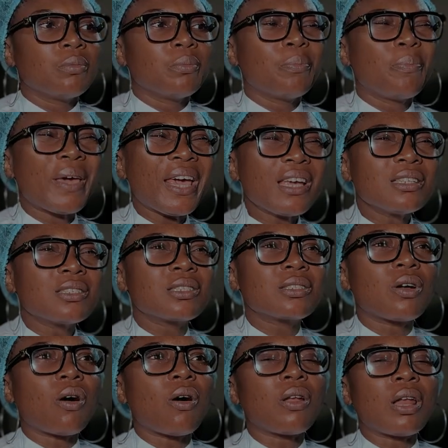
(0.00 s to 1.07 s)
base
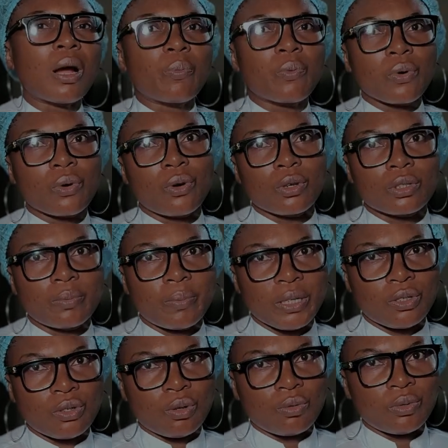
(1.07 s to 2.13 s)
all our products
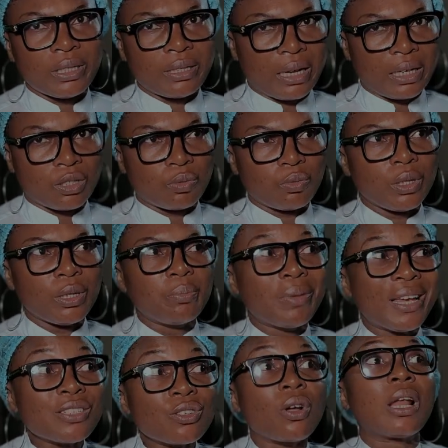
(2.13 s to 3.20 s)
based on research. We
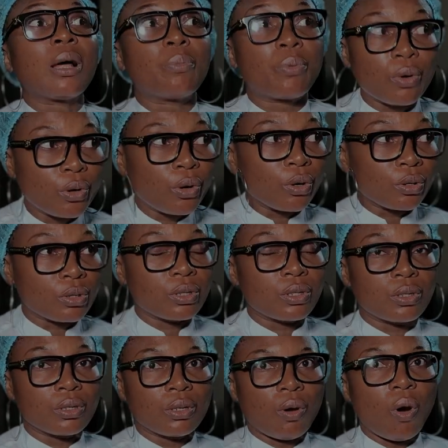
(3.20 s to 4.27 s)
base all our
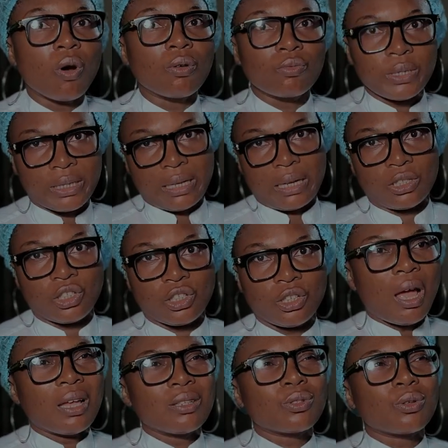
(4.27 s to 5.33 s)
products on research.
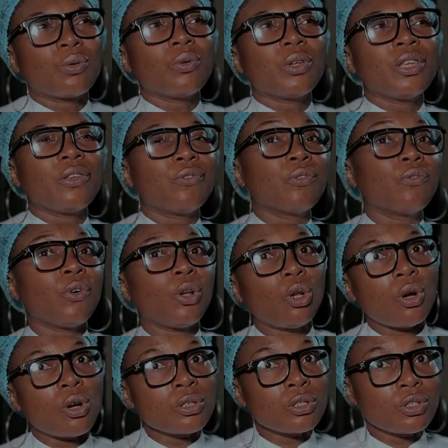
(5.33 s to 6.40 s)
And so if you
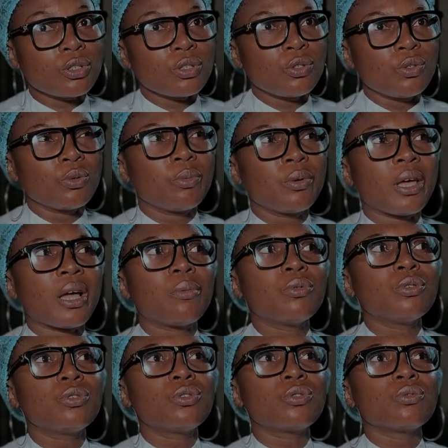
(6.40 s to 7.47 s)
follow us, you'll be
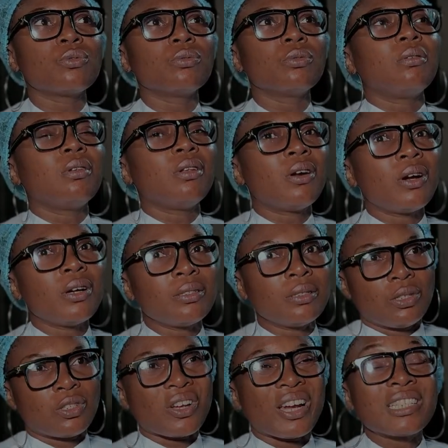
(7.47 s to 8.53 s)
able to learn
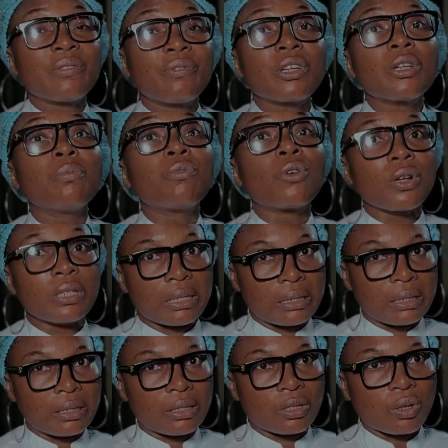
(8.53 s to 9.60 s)
scientific
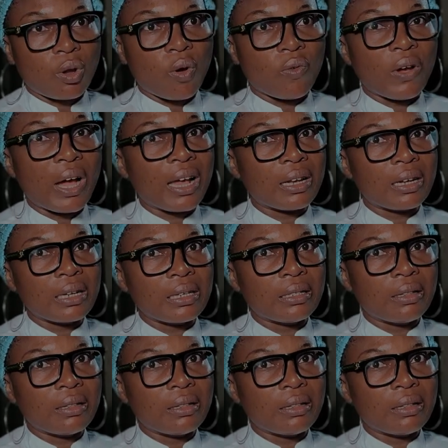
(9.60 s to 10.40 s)
processes of handling